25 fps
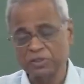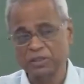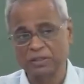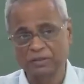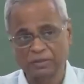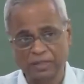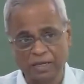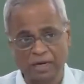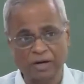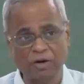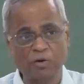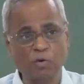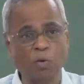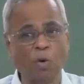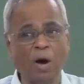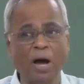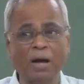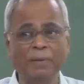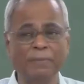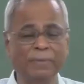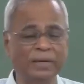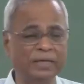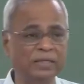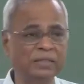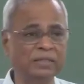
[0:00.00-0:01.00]
their
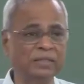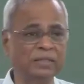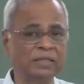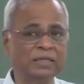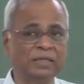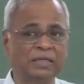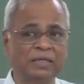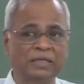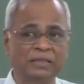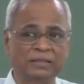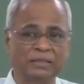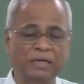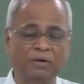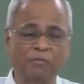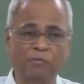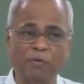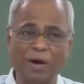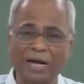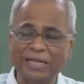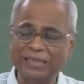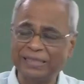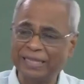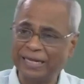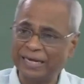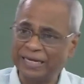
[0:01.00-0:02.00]
requirement that
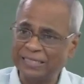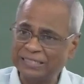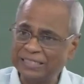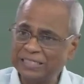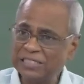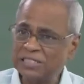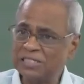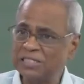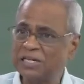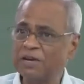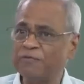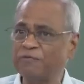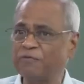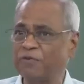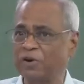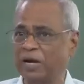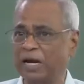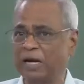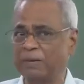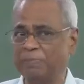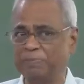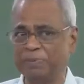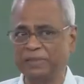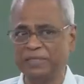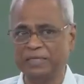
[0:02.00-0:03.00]
while they register for
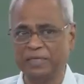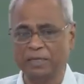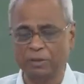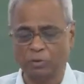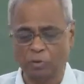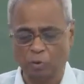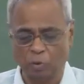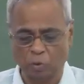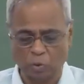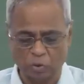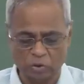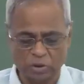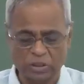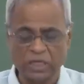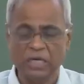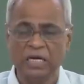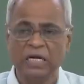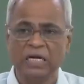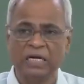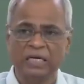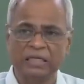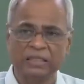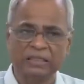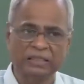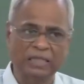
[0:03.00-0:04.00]
NPTEL course,
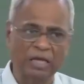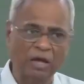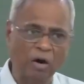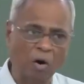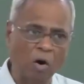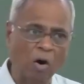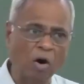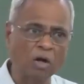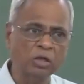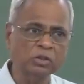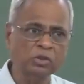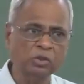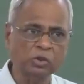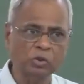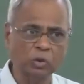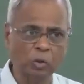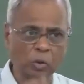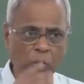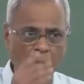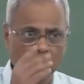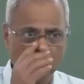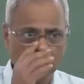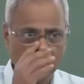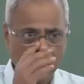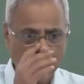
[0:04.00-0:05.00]
they
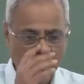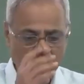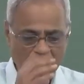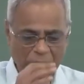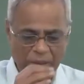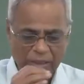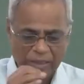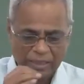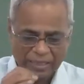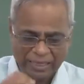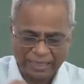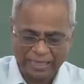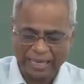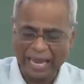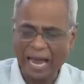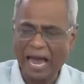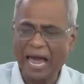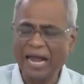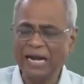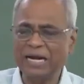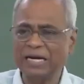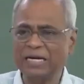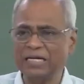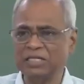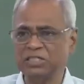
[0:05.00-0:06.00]
also
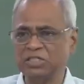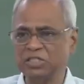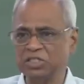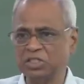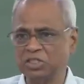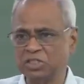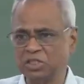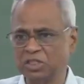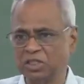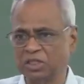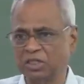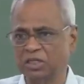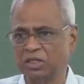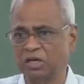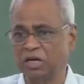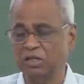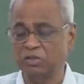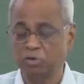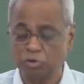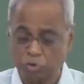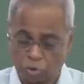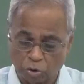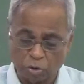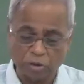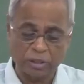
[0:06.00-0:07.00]
can register or
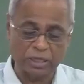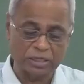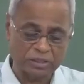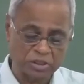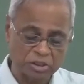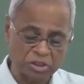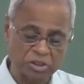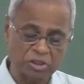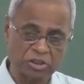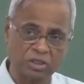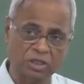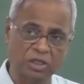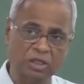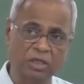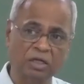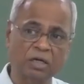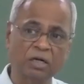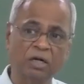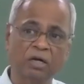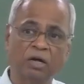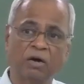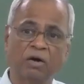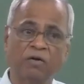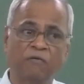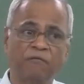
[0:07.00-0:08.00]
should register
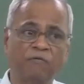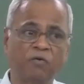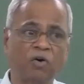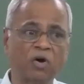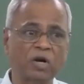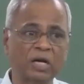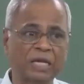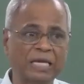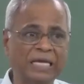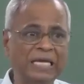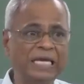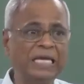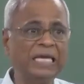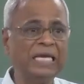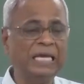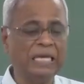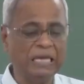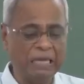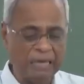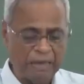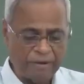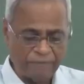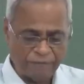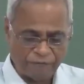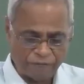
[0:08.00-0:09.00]
for
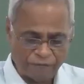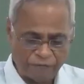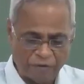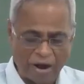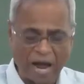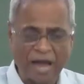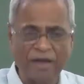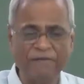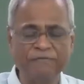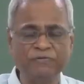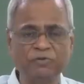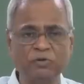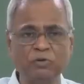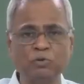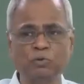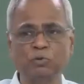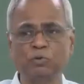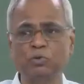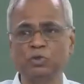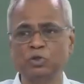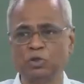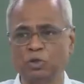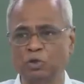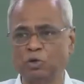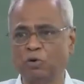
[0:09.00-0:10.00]
EE
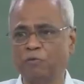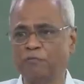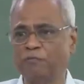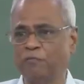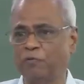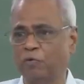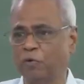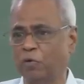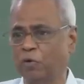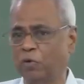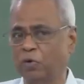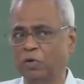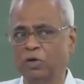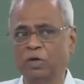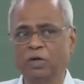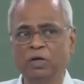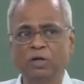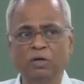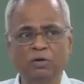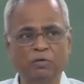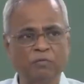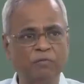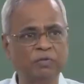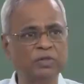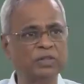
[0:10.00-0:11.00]
5204
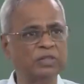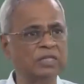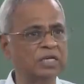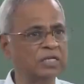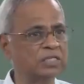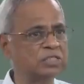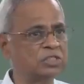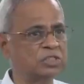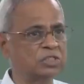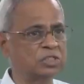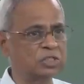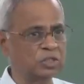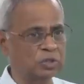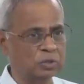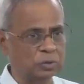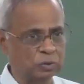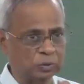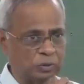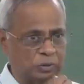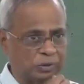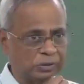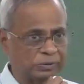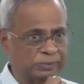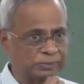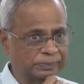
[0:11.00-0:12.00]
with the
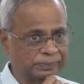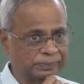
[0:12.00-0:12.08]
institute.